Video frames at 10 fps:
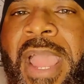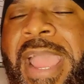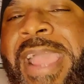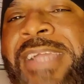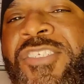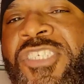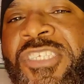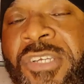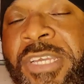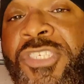And she
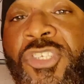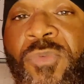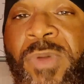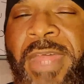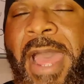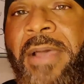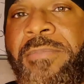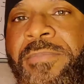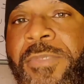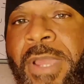took issue with that.
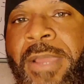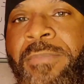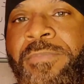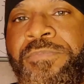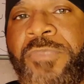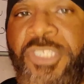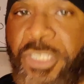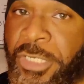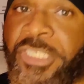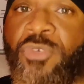Okay? She
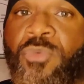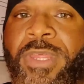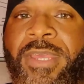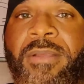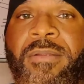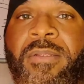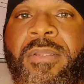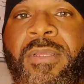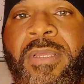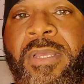took issue with it.
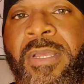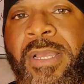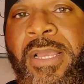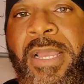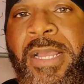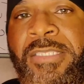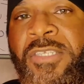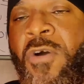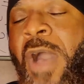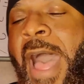And
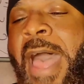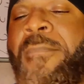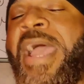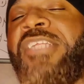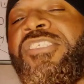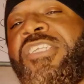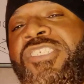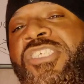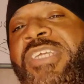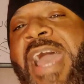so I imagine that
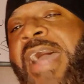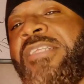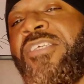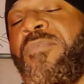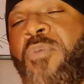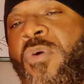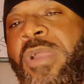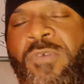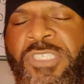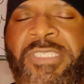she got to the
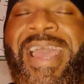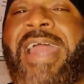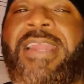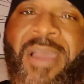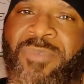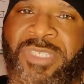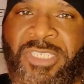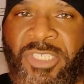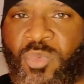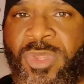point where she's had
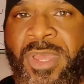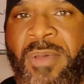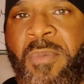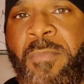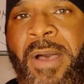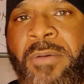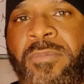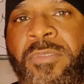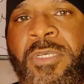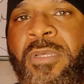conversations with him about
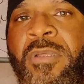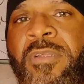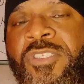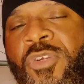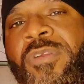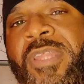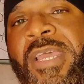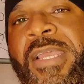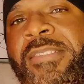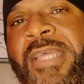certain
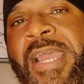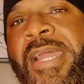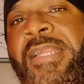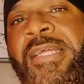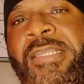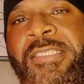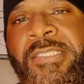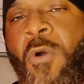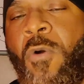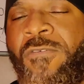things, and
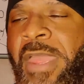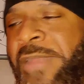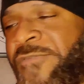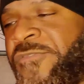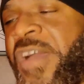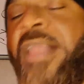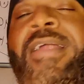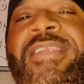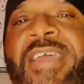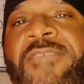it fell
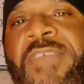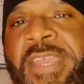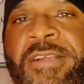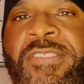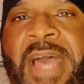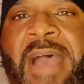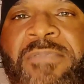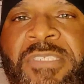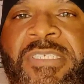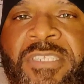on deaf ears,
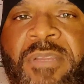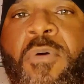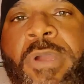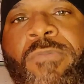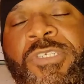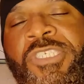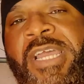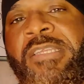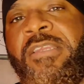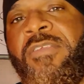obviously, to the point where she
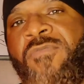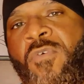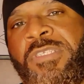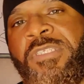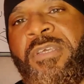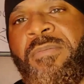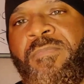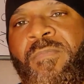had to divorce him.